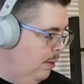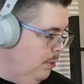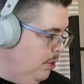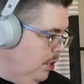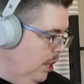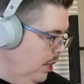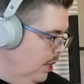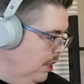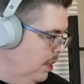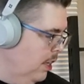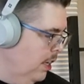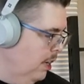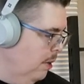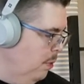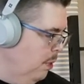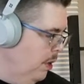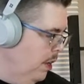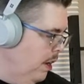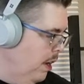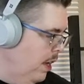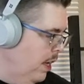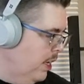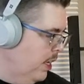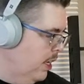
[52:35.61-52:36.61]
trying to think
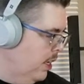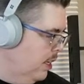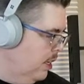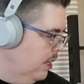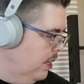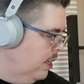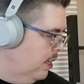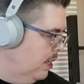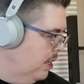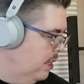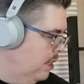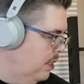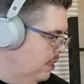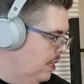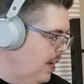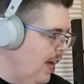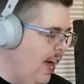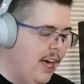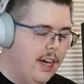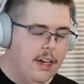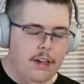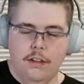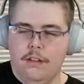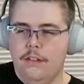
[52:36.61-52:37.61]
what I could
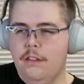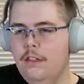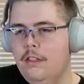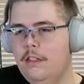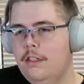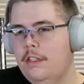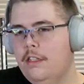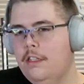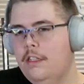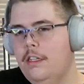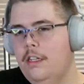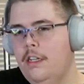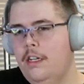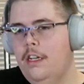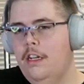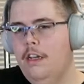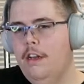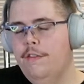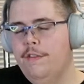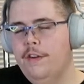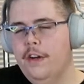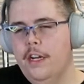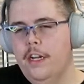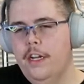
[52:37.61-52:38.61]
tackle
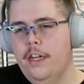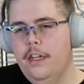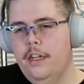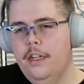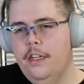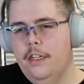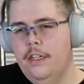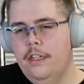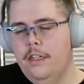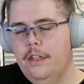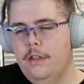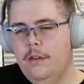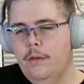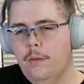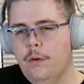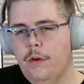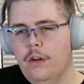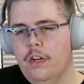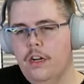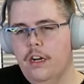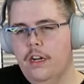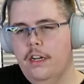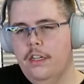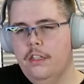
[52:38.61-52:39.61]
if I
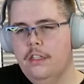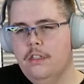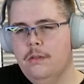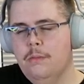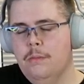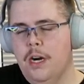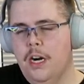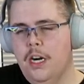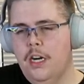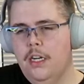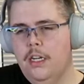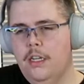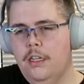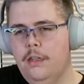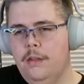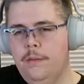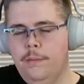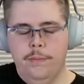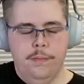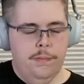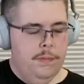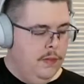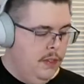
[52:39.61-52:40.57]
work on it tomorrow.